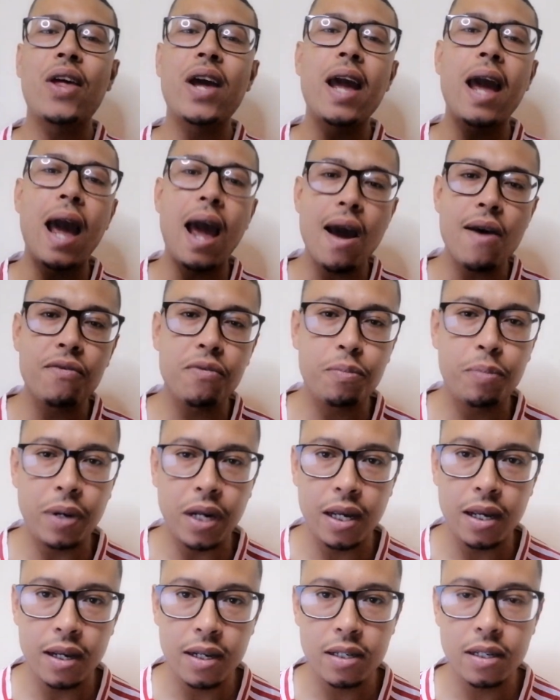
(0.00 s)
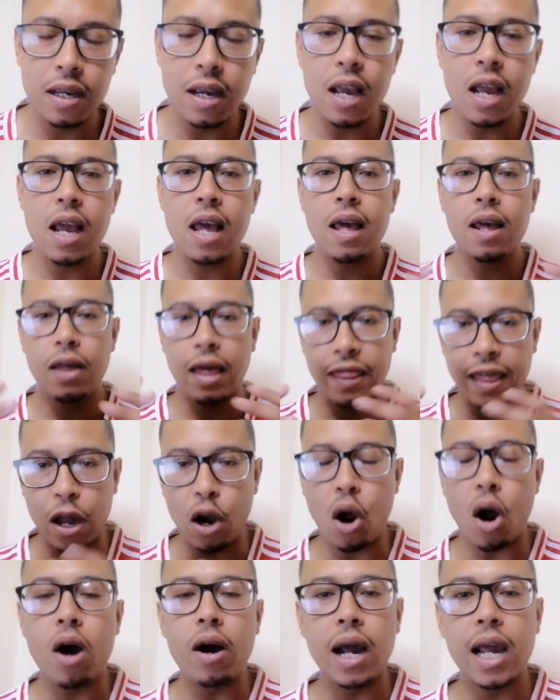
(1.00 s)
They have players
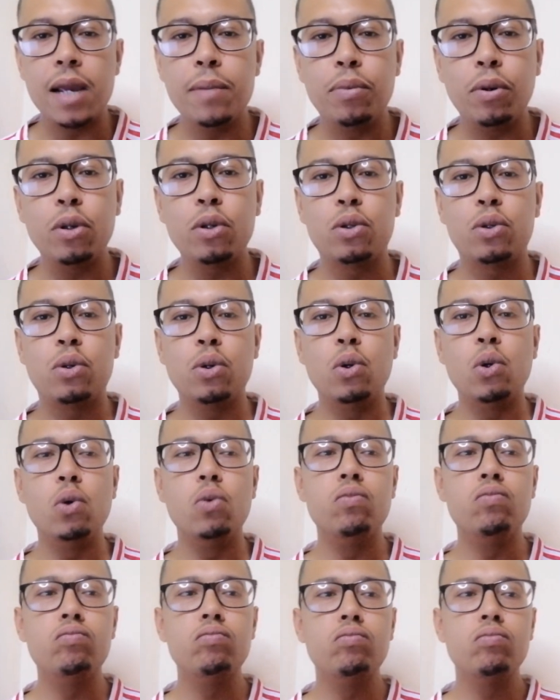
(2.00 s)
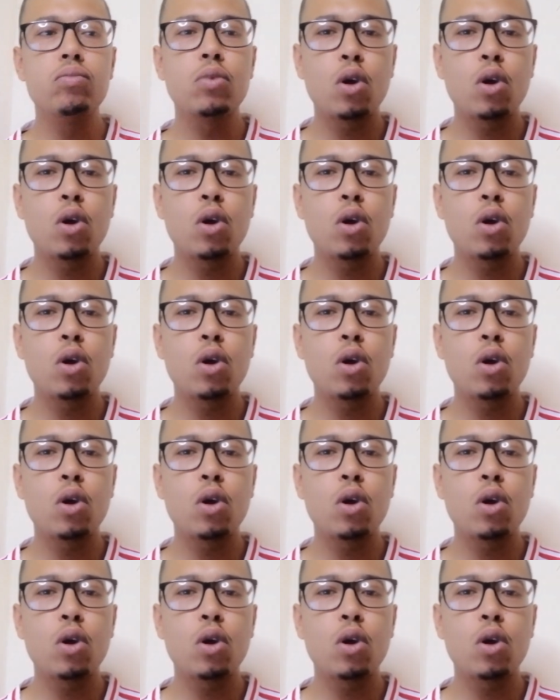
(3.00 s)
that are able to